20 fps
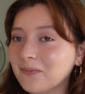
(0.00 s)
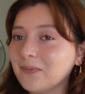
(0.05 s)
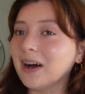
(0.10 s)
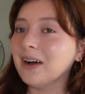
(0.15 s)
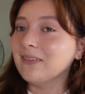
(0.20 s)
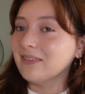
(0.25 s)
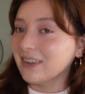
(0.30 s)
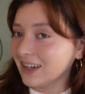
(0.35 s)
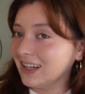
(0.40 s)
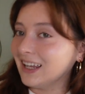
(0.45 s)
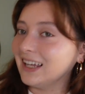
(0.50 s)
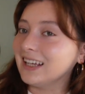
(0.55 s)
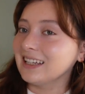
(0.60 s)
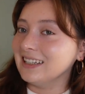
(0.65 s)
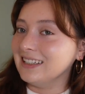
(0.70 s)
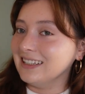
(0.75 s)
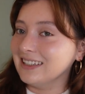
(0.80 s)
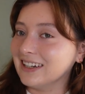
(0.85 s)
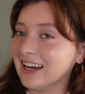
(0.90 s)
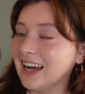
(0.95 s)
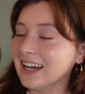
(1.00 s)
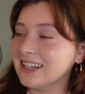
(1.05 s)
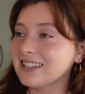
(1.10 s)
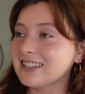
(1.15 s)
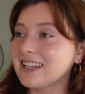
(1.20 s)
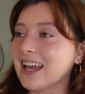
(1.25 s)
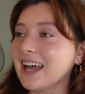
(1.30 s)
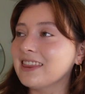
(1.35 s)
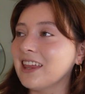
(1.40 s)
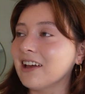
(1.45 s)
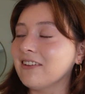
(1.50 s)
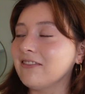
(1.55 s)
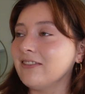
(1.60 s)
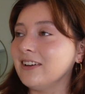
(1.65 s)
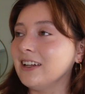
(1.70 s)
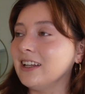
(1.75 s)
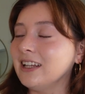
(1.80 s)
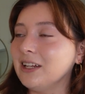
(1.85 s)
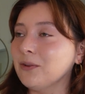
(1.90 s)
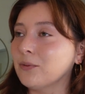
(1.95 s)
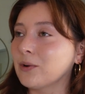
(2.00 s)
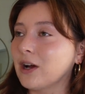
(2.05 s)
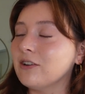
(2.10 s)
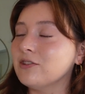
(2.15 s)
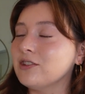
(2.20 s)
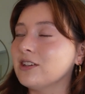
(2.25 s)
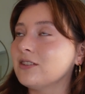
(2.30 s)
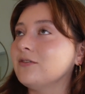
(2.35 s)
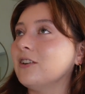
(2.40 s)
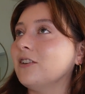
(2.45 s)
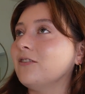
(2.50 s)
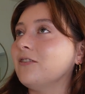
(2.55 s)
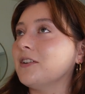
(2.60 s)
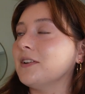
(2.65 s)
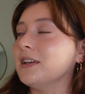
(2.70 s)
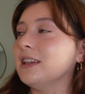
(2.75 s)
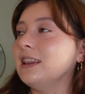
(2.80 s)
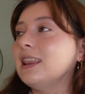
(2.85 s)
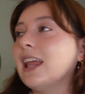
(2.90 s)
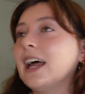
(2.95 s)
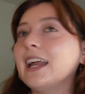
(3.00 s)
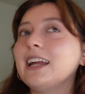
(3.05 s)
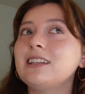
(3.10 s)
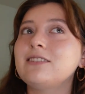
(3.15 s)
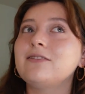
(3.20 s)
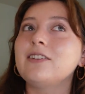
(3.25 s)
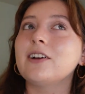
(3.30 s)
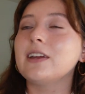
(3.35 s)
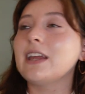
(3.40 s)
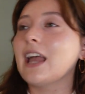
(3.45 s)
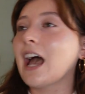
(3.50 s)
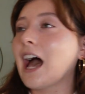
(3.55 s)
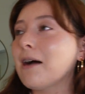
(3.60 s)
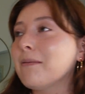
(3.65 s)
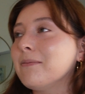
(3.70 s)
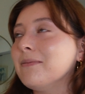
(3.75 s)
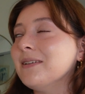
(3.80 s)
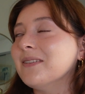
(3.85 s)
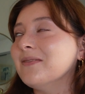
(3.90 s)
I'm gonna like it here. I just had that feeling where I just felt very light, very happy.